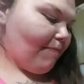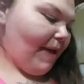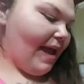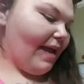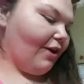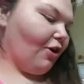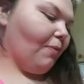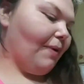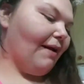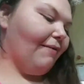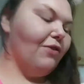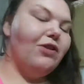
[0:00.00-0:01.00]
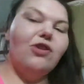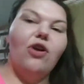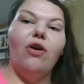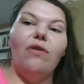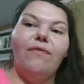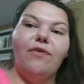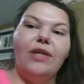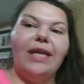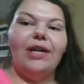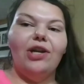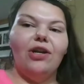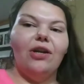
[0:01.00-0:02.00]
bake or whatever it's called for
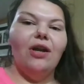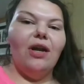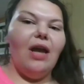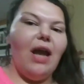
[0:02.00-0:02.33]
dinner.